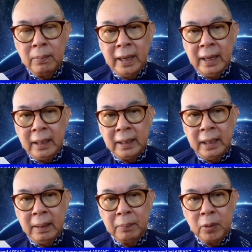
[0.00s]

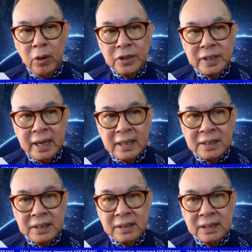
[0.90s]
complete the
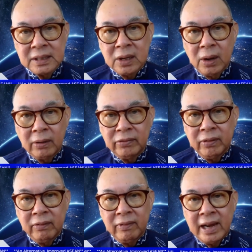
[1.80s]
processes
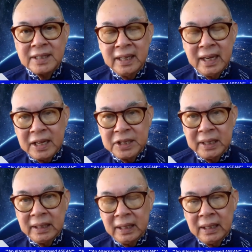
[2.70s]
of
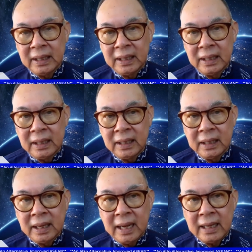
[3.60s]
vaccination,
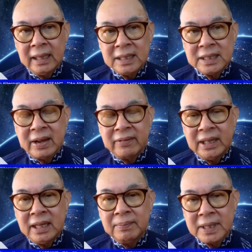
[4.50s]
at least
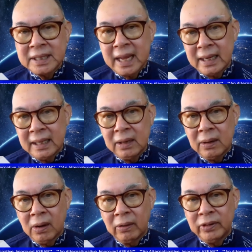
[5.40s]
70%
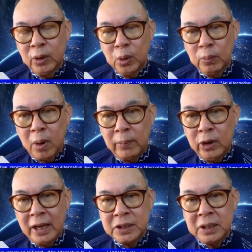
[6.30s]
of the whole
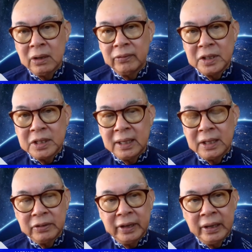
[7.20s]
population of each
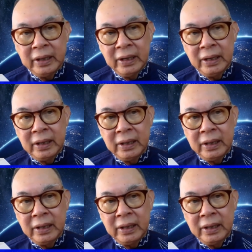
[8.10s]
country.